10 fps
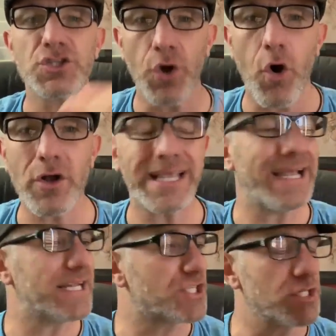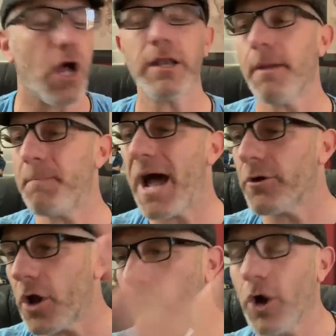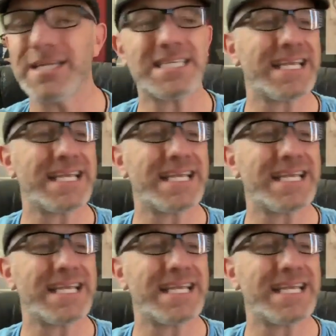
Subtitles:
talking. It's not about artists